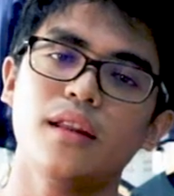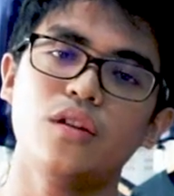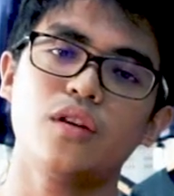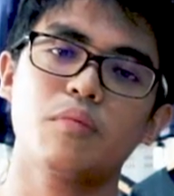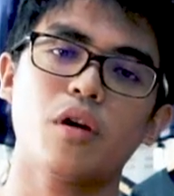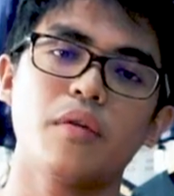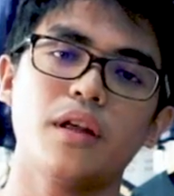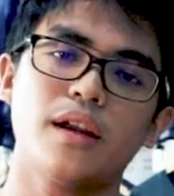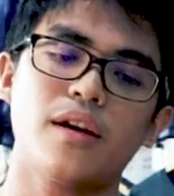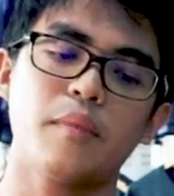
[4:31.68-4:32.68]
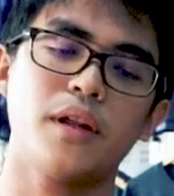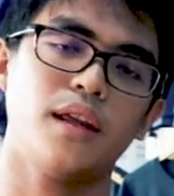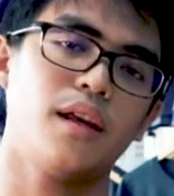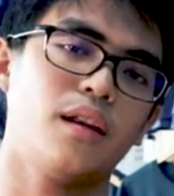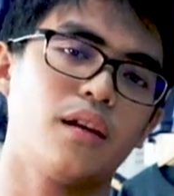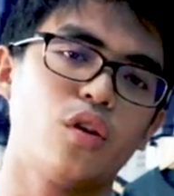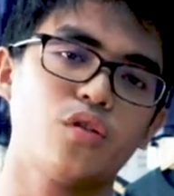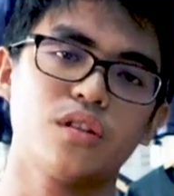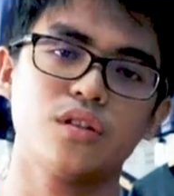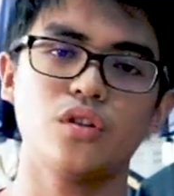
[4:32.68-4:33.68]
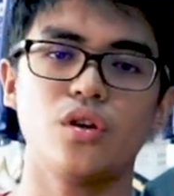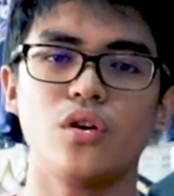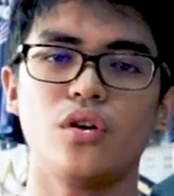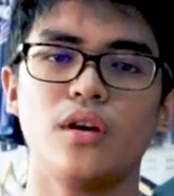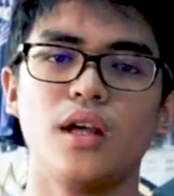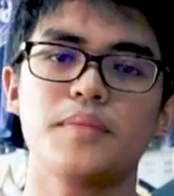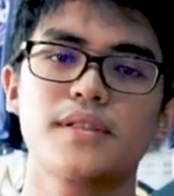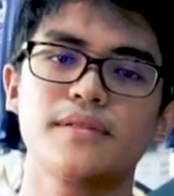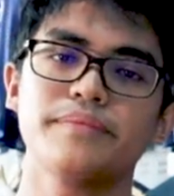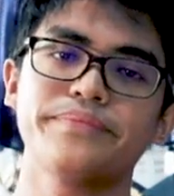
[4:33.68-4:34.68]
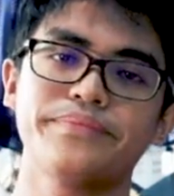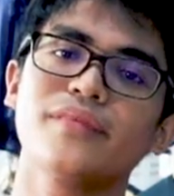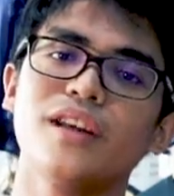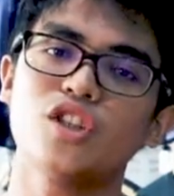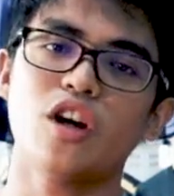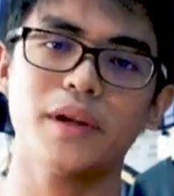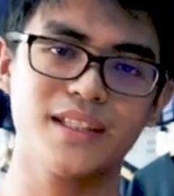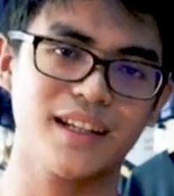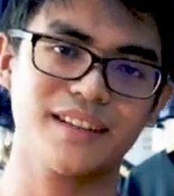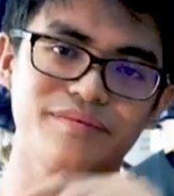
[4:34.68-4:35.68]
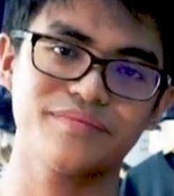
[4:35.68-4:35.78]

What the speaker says: then you can probably cram it in closer to your hips. Enjoy benching.